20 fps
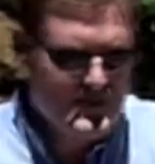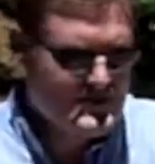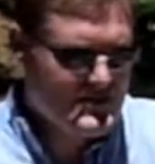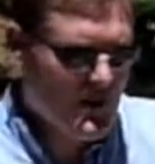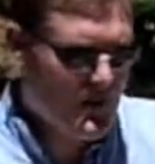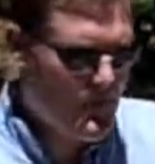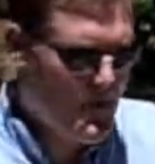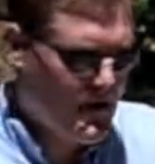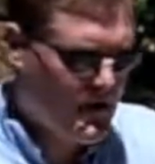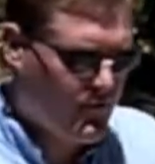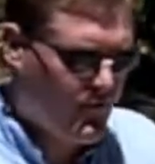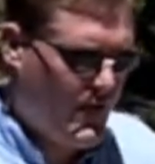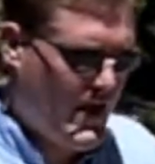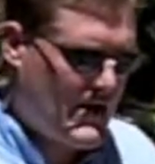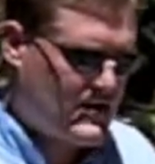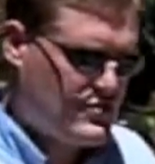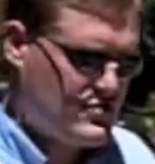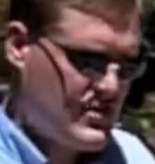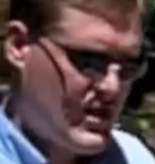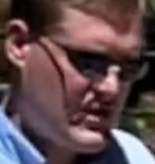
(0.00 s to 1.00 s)
Some
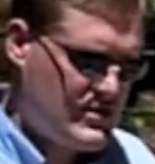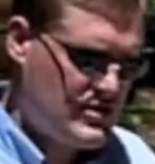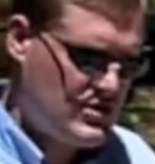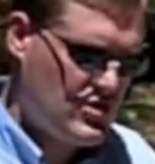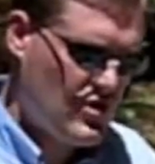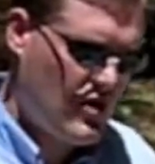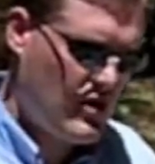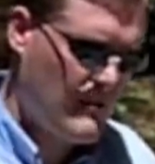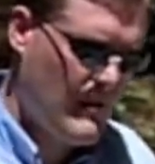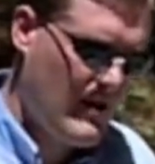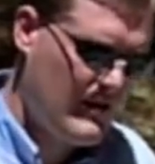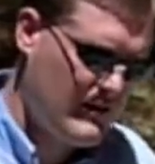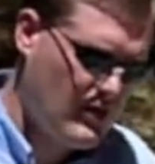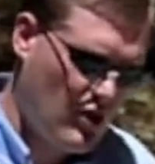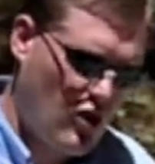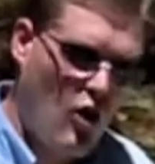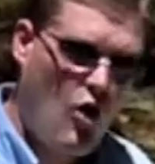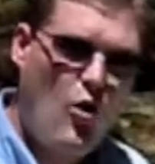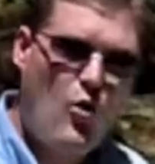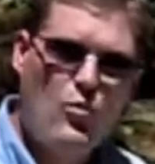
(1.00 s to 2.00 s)
manufacturers actually talk about
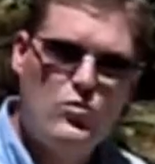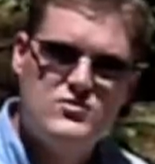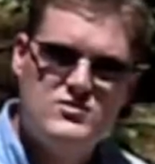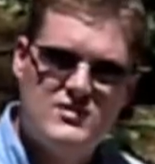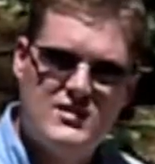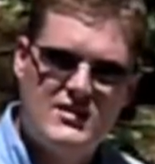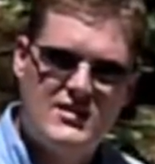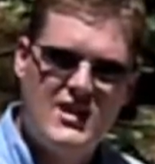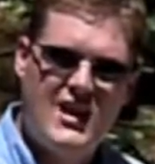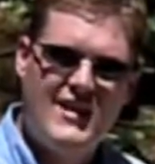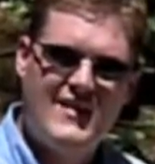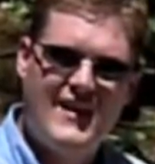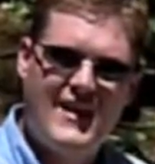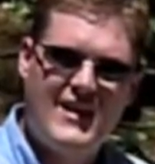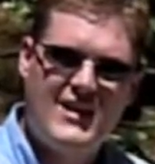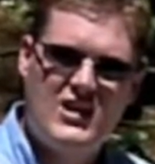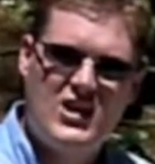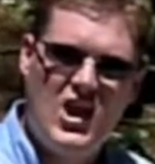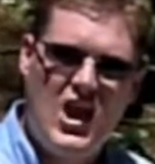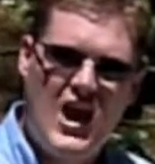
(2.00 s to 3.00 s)
little holes in the gun,
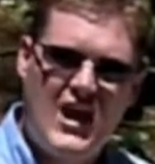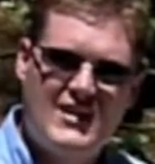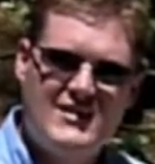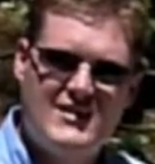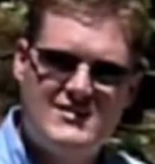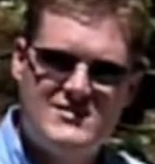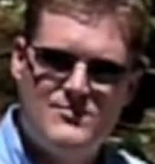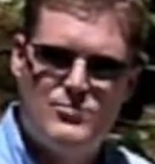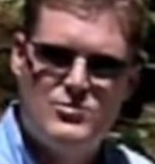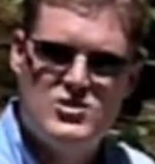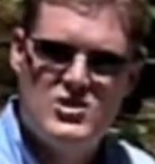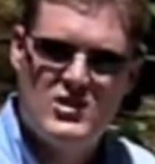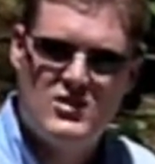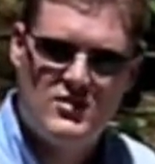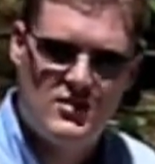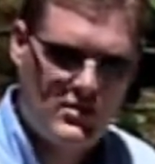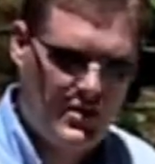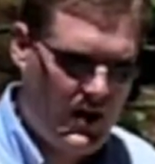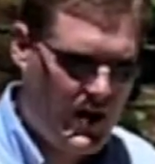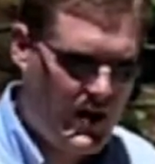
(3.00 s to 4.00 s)
like Glock doesn't
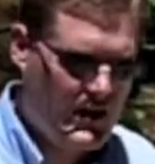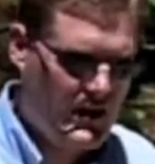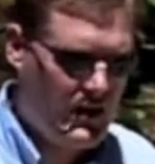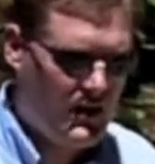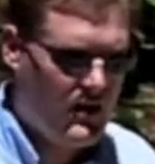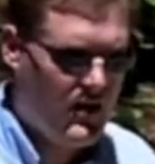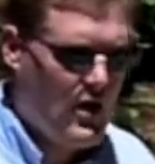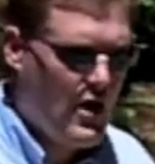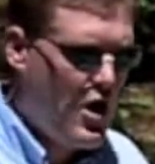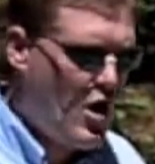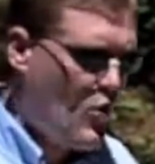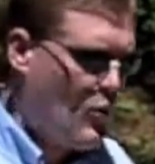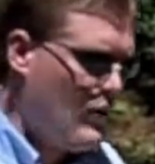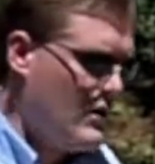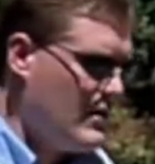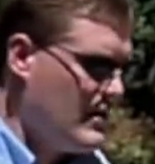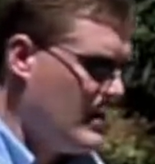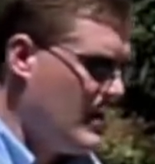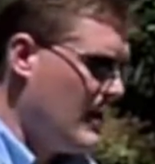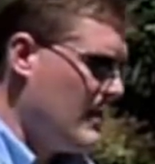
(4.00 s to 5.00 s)
particularly like it
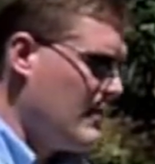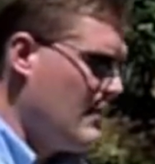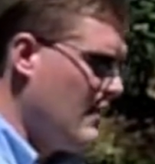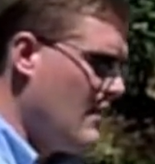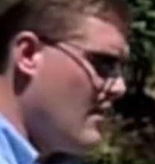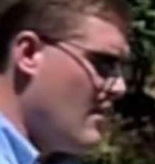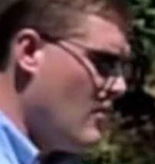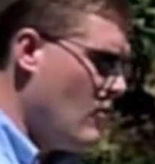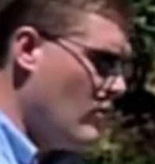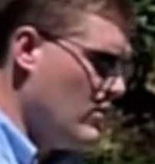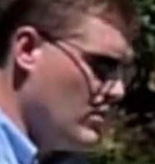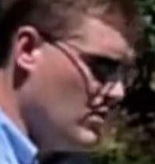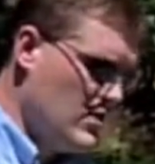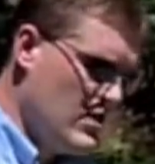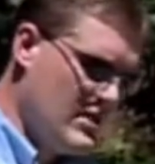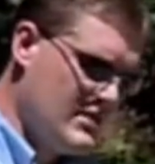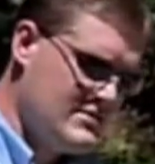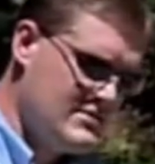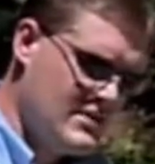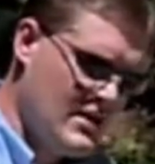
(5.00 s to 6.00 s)
when you
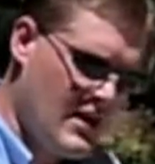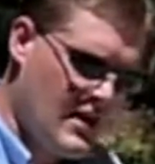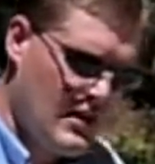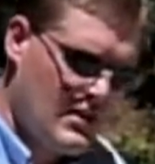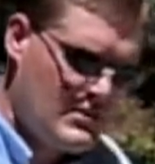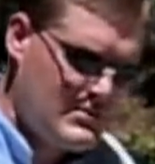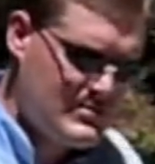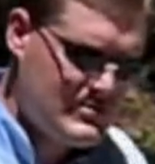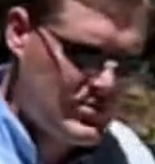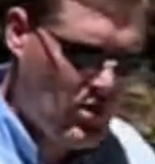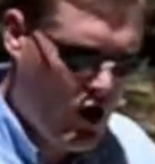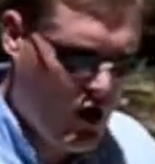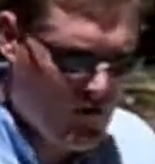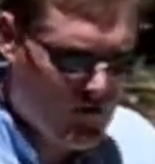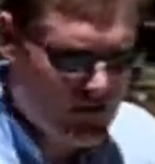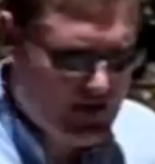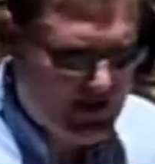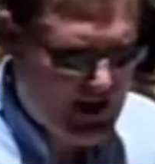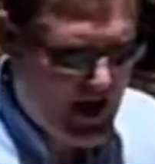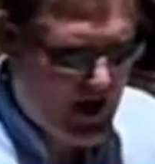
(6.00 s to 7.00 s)
get
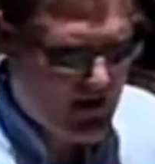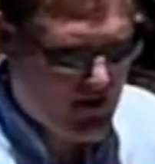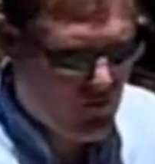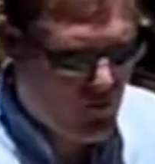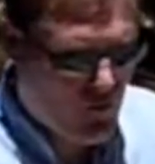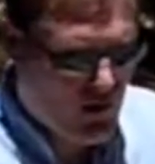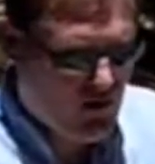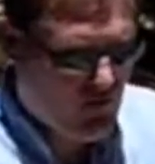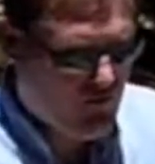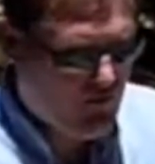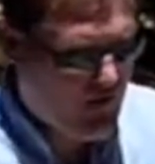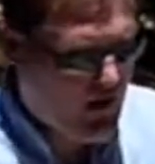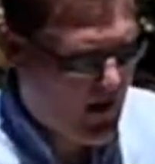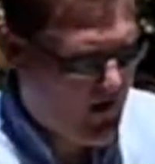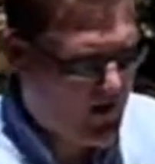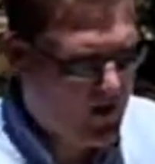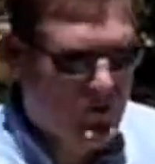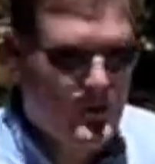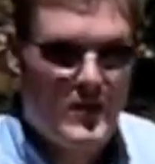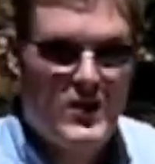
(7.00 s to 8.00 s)
solvent down in where the
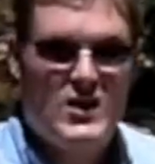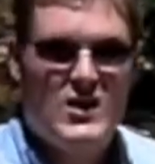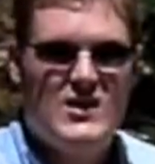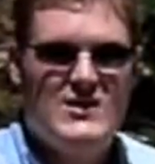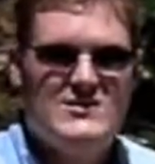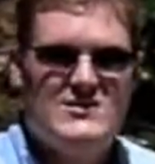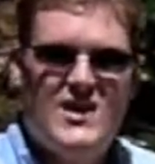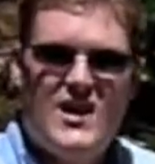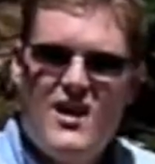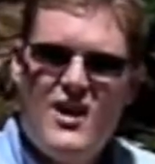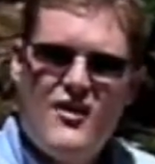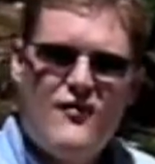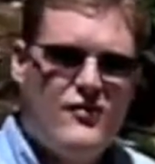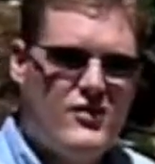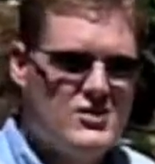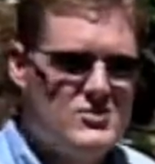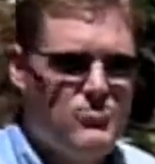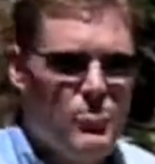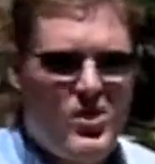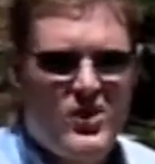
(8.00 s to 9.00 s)
firing pin is.
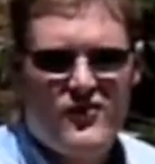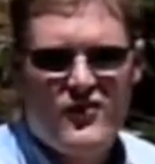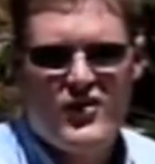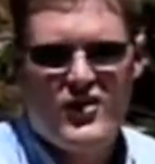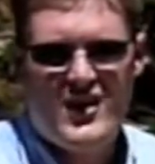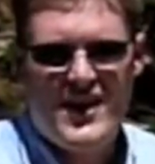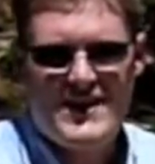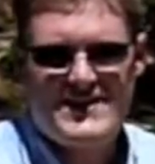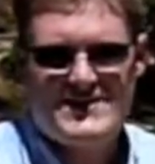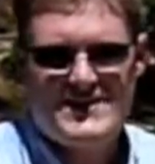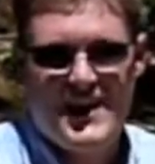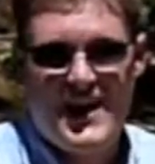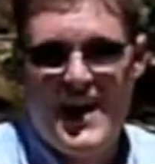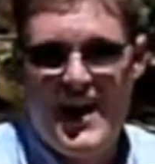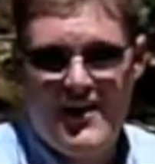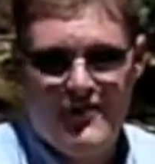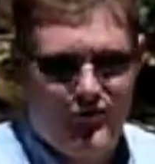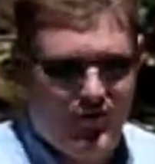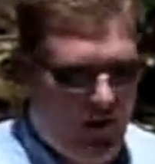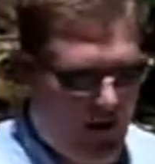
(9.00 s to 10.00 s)
For a Springfield XD,
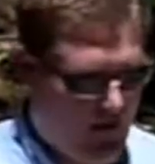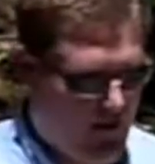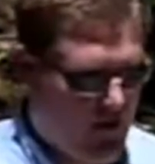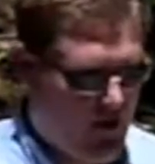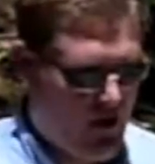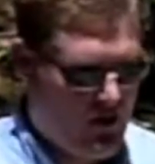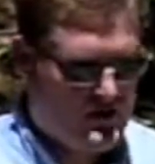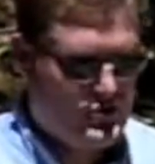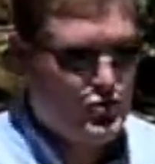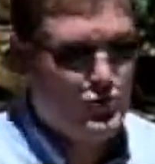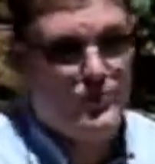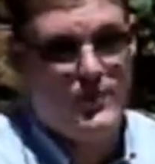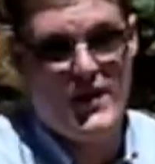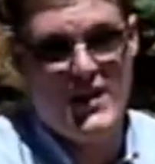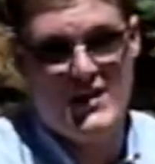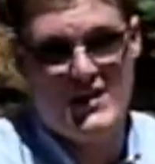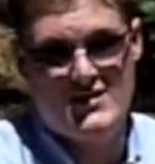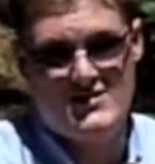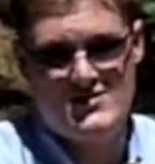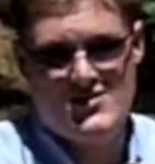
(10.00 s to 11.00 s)
I found they aren't too
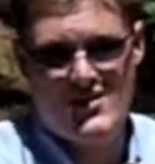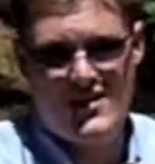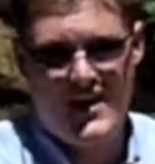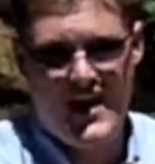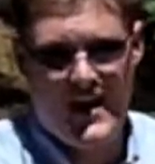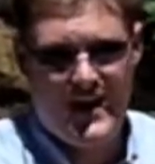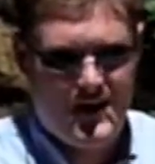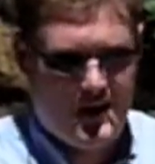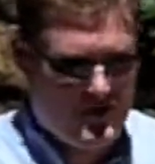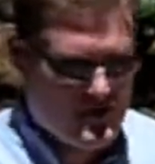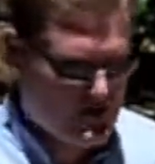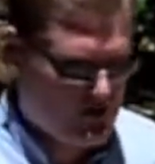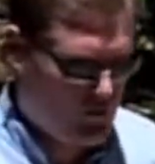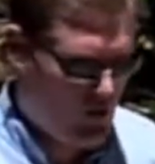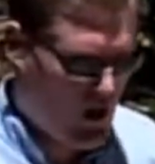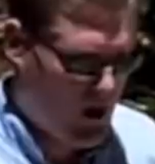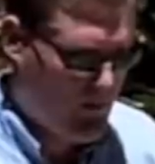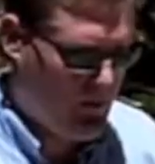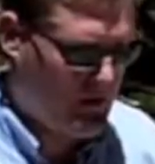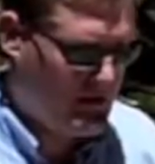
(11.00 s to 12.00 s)
picky, so you can kind of just
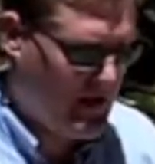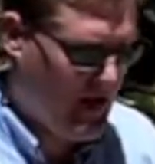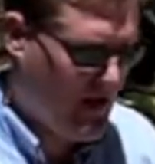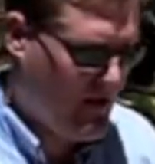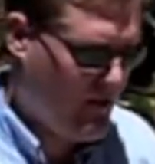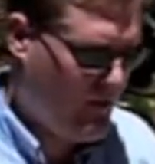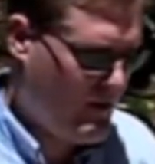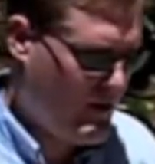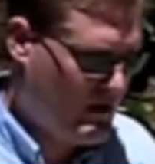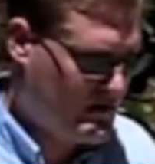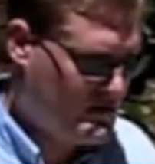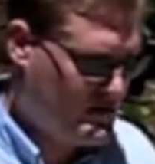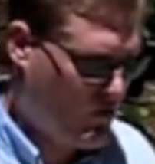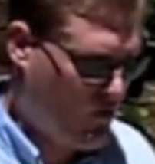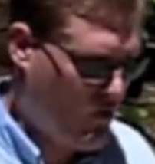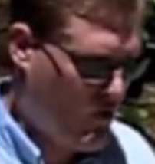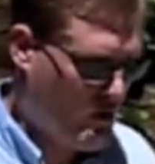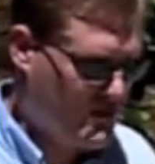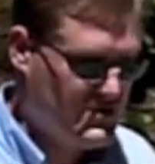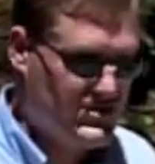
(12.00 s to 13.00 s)
wipe it down the best you
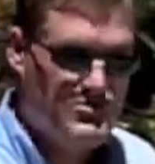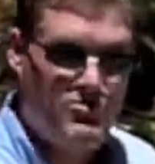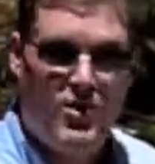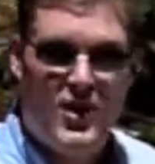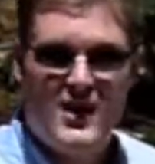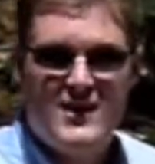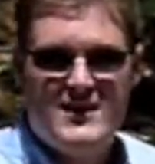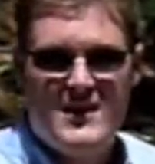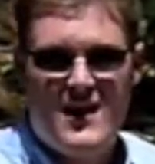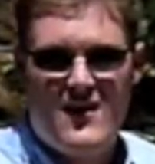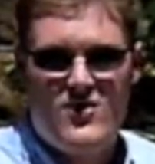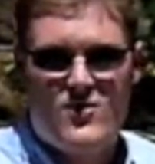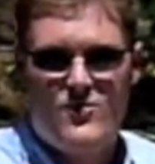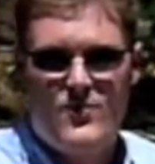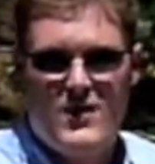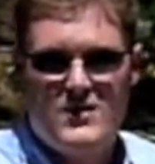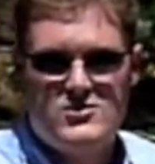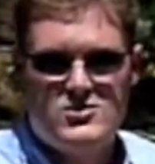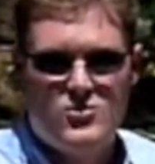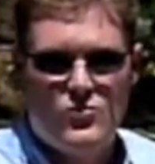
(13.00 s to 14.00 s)
want and spray it down the
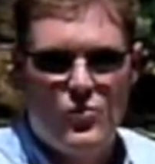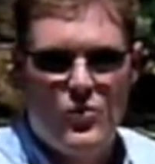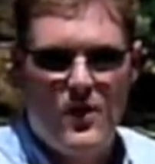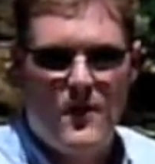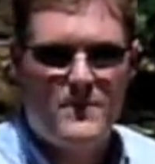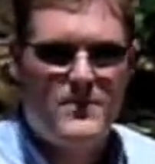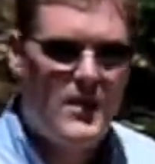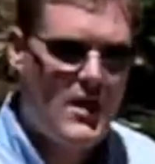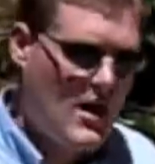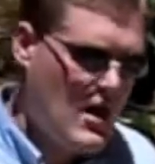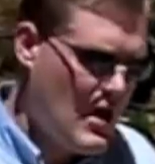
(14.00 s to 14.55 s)
best you want.